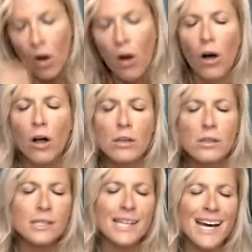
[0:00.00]
All
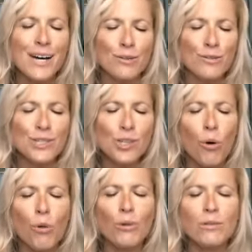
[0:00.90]
sounds
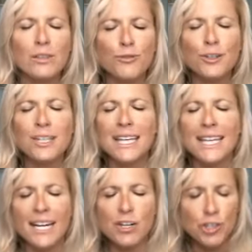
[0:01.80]
hold different
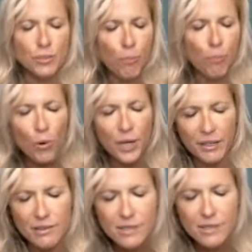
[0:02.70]
connection
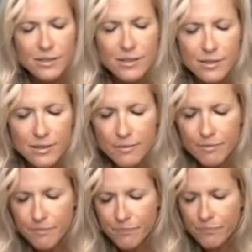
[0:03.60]
points.
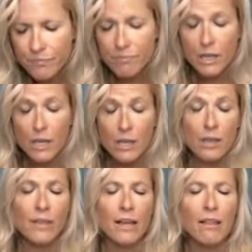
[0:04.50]

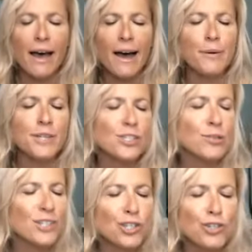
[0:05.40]
They allow us to
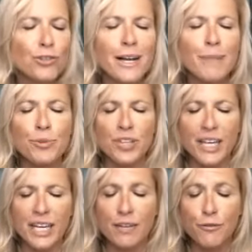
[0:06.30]

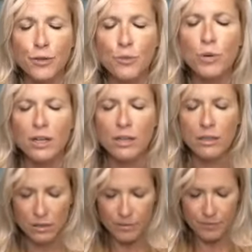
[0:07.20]
extrapolate, if you
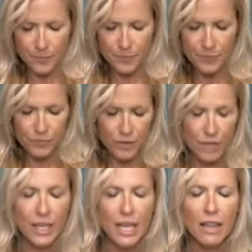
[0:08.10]
will.
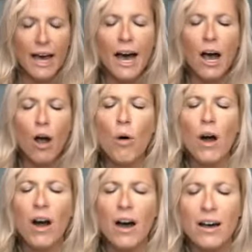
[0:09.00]
They allow
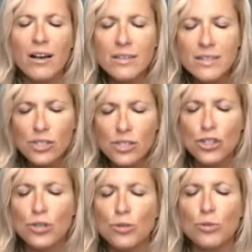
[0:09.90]
us
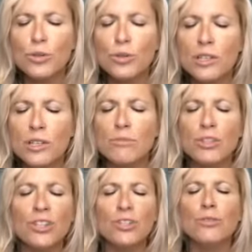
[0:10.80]
to
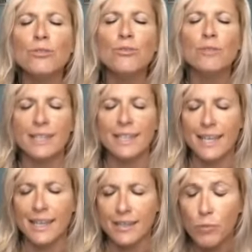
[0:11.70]

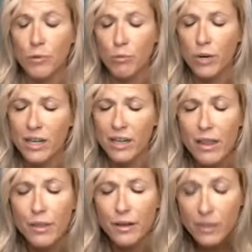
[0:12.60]
communicate with one
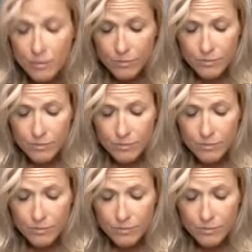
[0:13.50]
another.